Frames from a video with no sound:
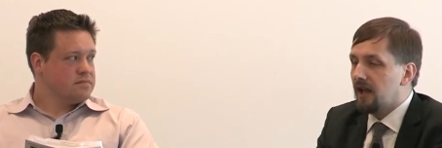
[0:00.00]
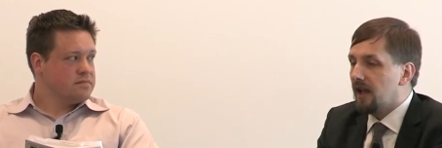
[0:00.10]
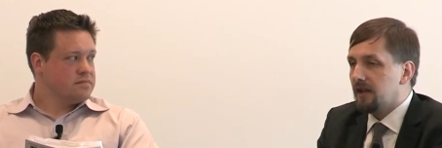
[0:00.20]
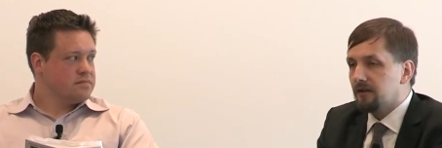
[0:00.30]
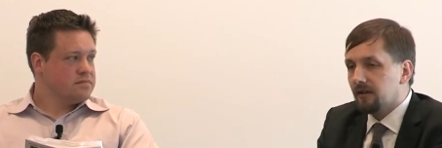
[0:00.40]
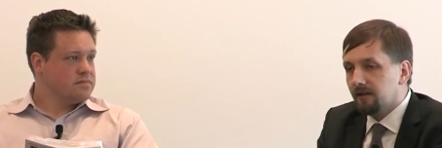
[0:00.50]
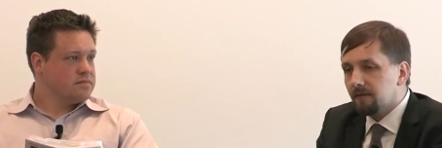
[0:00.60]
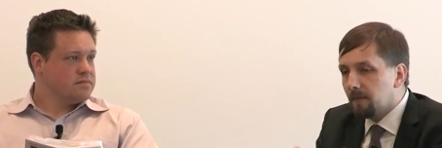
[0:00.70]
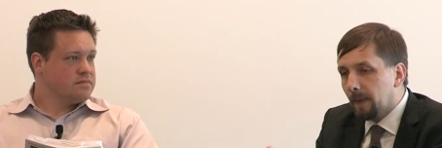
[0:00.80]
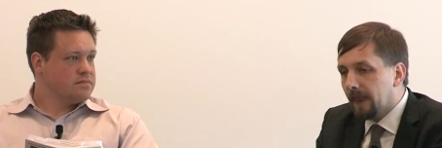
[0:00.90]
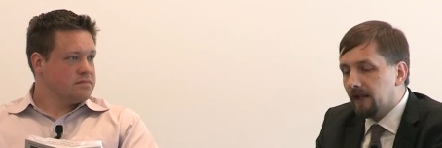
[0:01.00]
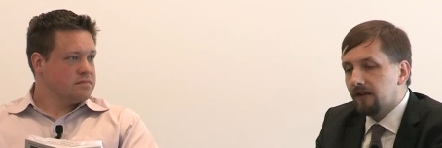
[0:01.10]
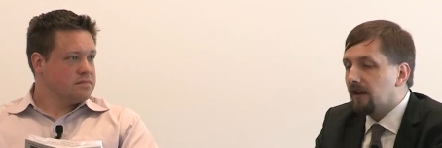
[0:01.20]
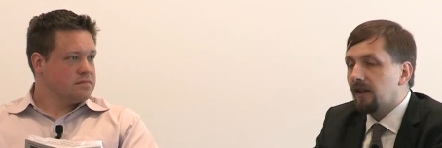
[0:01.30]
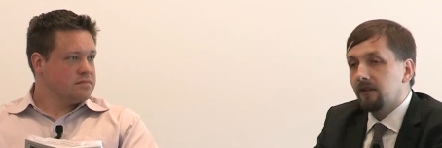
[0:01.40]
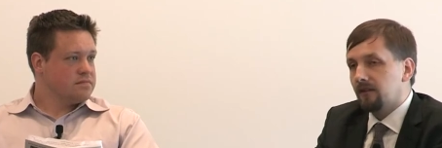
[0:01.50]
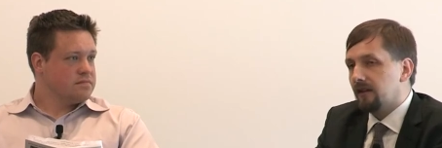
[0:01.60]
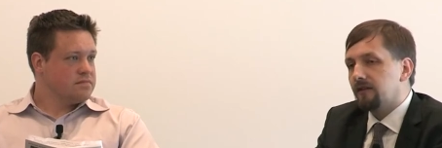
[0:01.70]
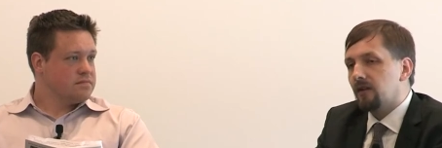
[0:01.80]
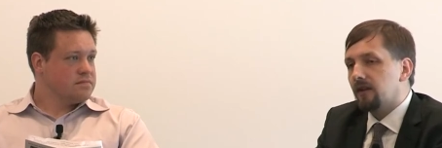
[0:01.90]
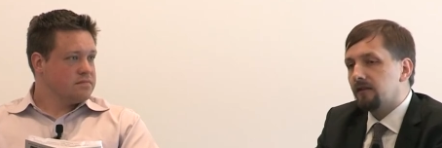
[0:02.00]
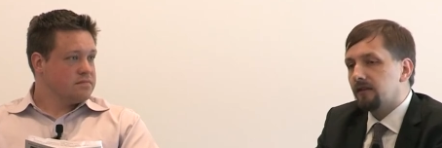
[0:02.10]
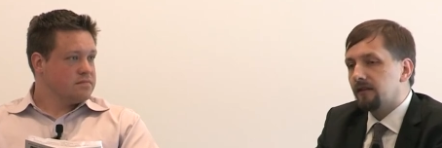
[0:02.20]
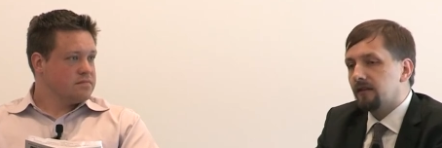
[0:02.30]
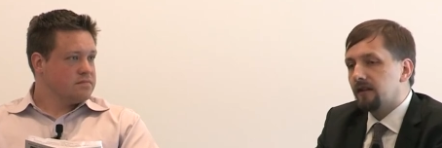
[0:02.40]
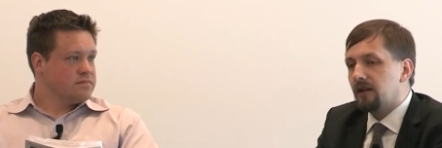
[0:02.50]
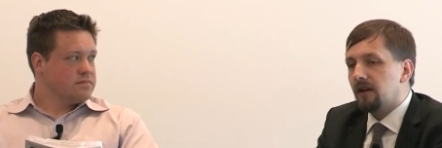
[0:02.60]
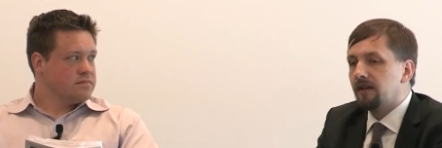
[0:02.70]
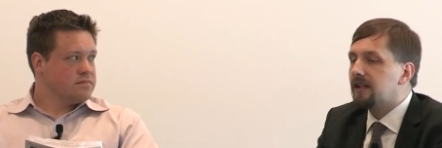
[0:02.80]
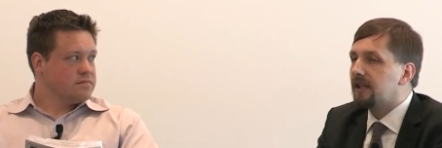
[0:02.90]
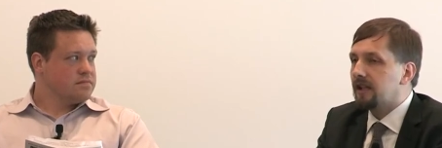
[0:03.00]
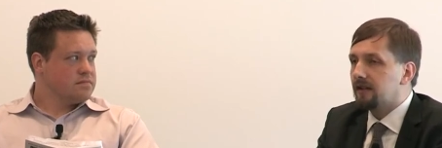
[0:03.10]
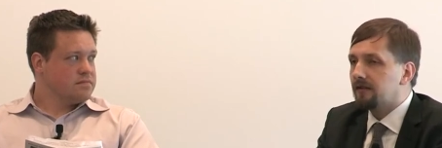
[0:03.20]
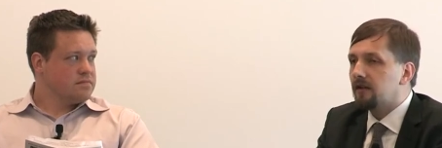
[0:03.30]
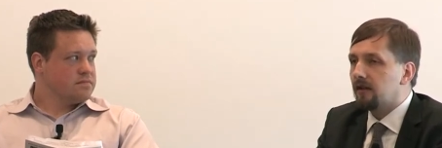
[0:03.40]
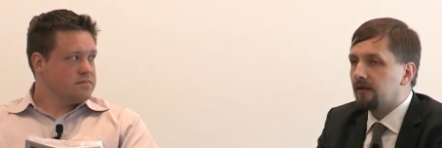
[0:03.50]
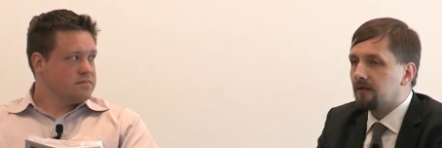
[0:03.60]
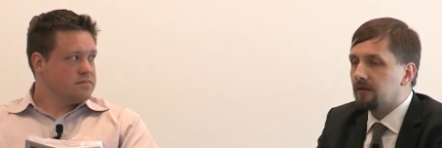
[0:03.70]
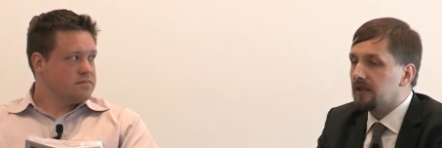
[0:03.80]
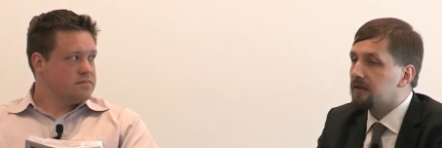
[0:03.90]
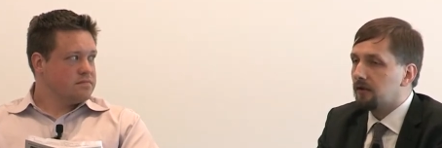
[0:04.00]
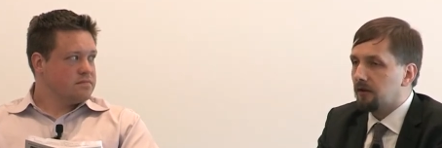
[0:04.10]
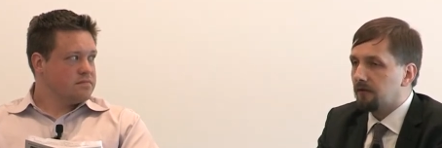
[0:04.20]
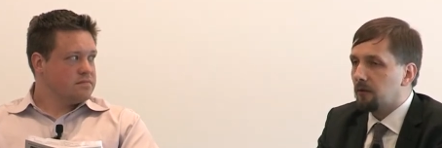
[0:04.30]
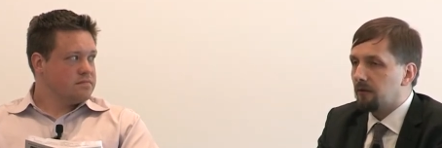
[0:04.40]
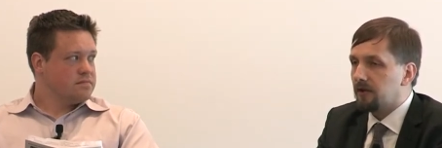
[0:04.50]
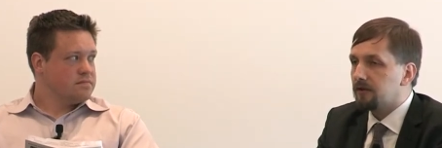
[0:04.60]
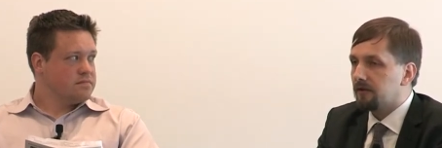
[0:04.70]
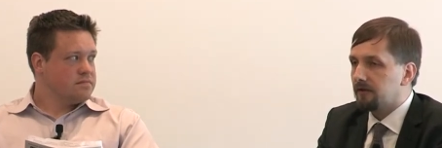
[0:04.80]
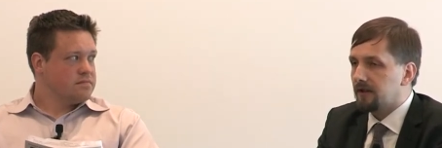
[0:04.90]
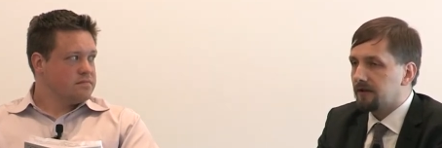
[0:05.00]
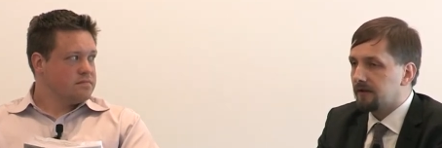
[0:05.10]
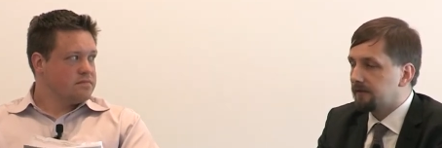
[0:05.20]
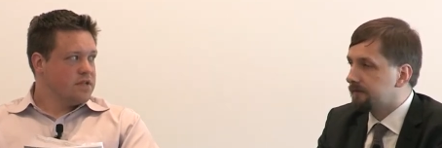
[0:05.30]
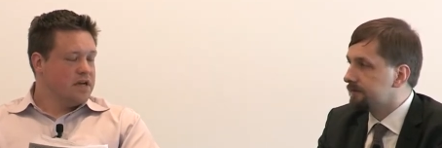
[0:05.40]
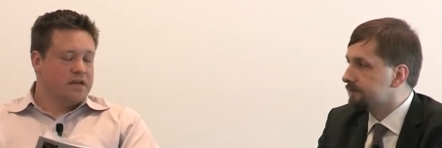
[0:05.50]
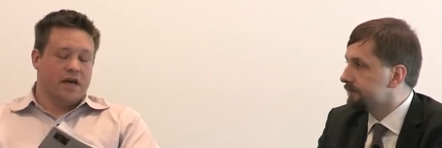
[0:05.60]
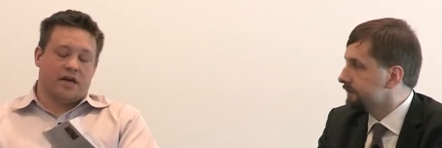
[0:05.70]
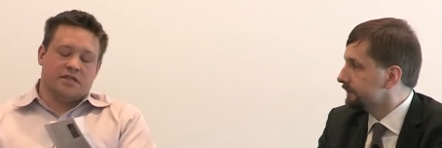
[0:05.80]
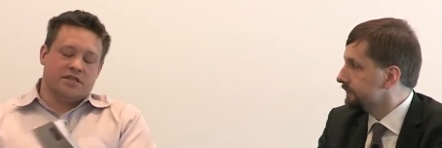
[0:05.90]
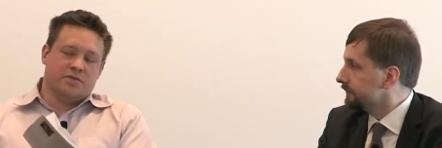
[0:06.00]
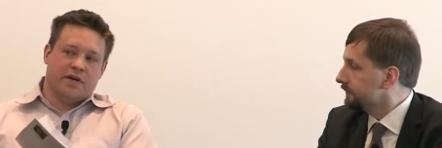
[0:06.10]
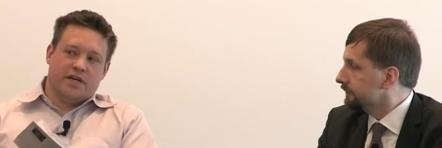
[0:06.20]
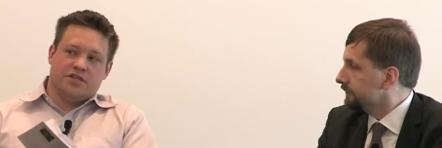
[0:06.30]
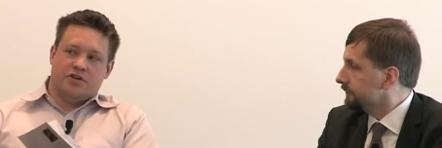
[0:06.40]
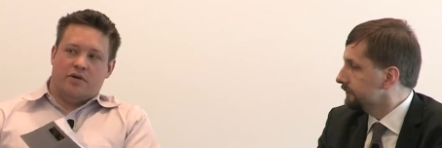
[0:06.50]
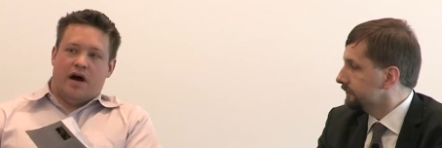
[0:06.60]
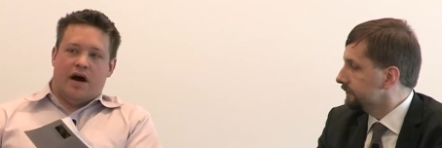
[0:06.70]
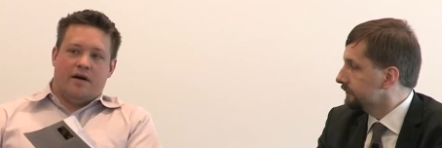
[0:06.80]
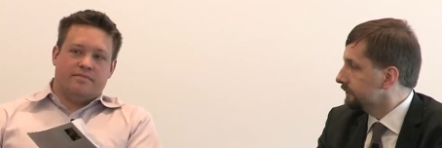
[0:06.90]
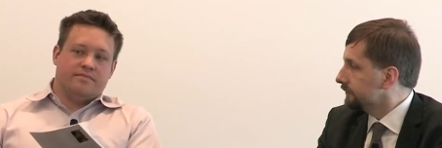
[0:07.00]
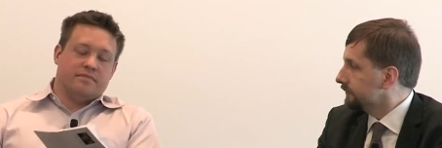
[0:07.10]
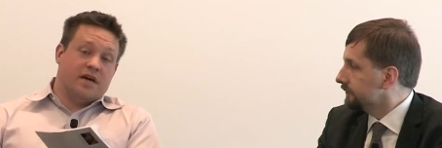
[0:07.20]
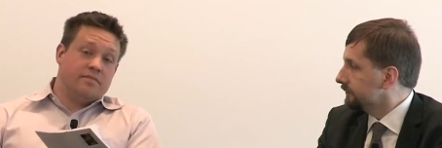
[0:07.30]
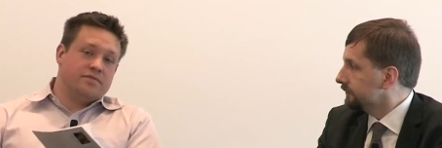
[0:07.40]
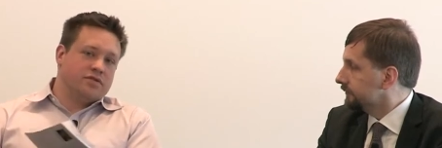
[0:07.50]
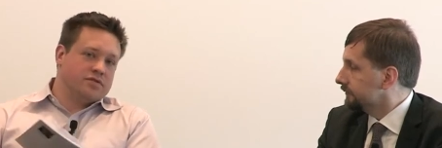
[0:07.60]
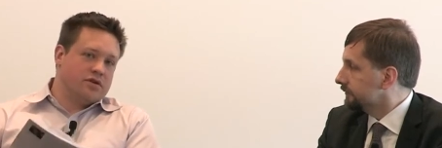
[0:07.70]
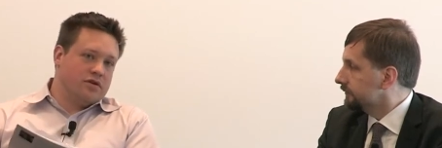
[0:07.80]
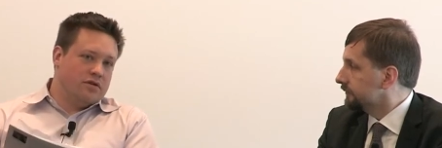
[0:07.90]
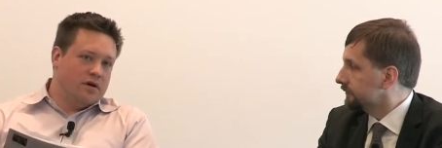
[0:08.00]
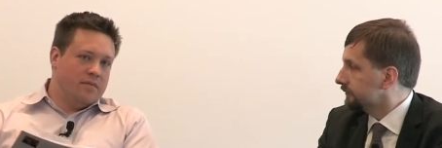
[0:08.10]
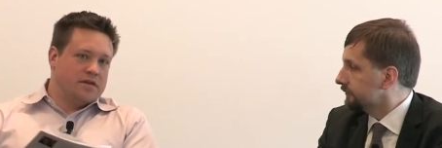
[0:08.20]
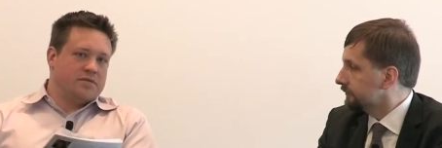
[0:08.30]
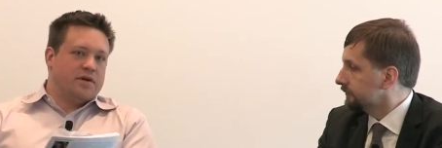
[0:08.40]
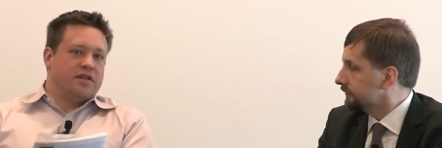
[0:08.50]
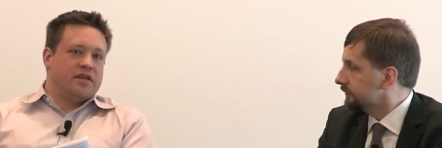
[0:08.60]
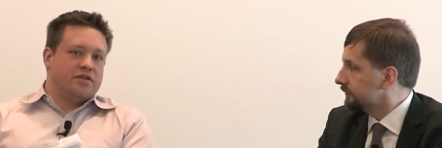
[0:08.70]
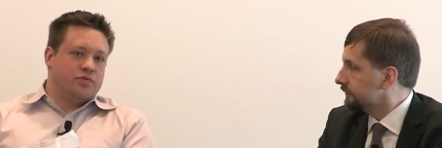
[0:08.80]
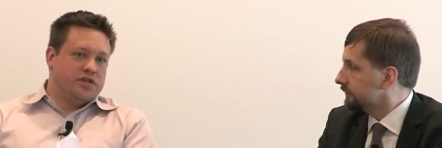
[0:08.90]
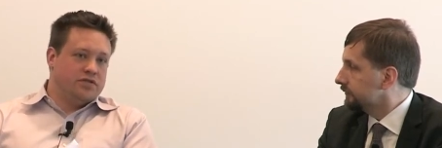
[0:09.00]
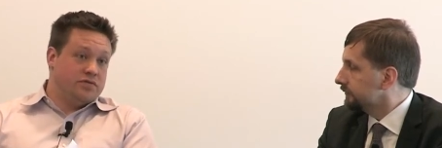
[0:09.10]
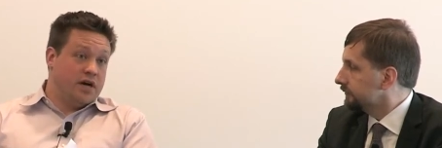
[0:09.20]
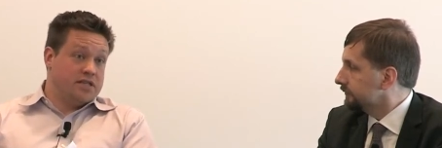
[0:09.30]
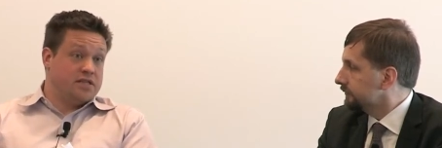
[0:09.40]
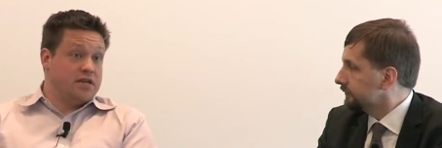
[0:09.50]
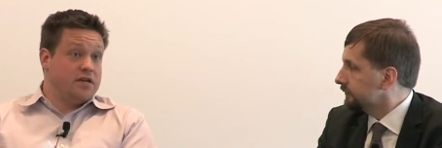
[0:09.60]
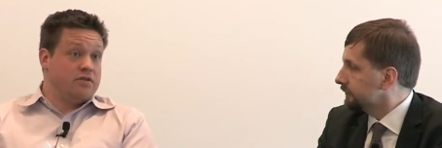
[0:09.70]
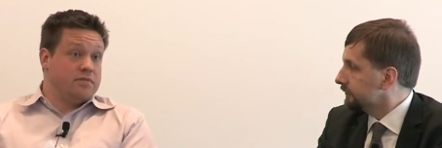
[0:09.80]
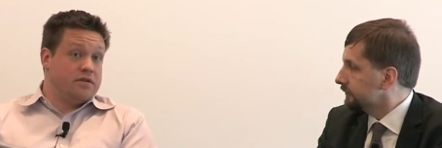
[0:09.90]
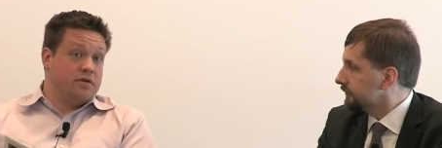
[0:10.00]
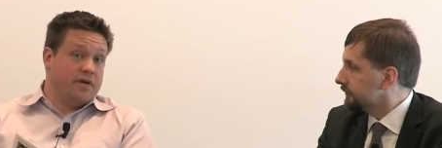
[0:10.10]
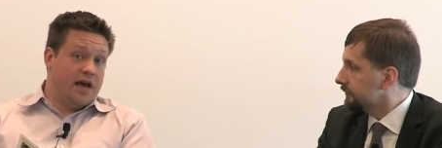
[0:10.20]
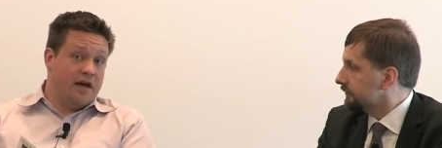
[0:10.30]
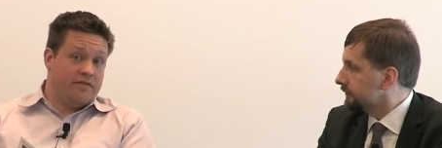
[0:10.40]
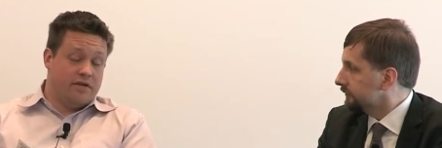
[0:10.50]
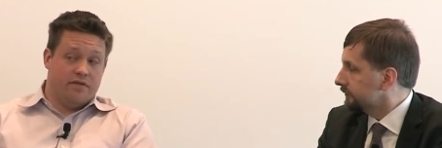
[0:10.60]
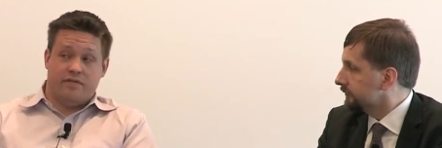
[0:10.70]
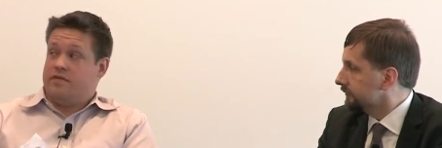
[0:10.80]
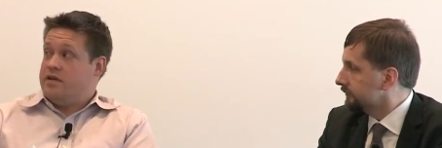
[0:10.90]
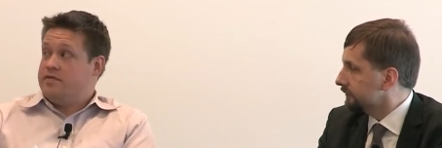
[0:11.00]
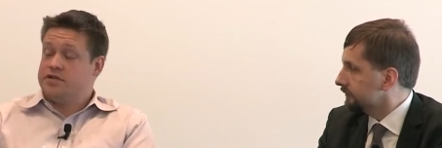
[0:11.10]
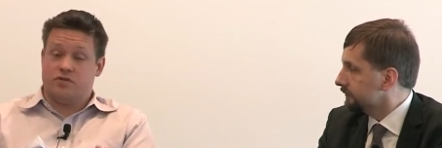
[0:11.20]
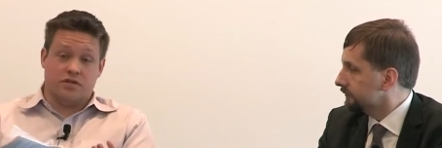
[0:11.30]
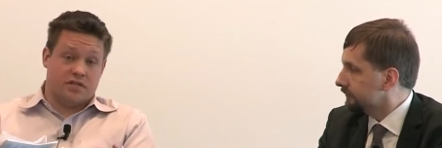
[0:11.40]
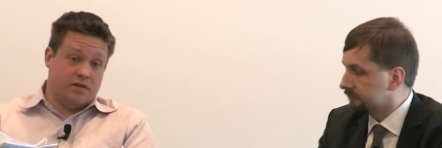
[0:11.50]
Speaker 1: and, uh, and, and, and inherently uh, contains a lot of operational risk.
Speaker 2: Yeah, custody is a big issue. Um, I, so Circle, among some other things, we do custody crypto on behalf of individuals,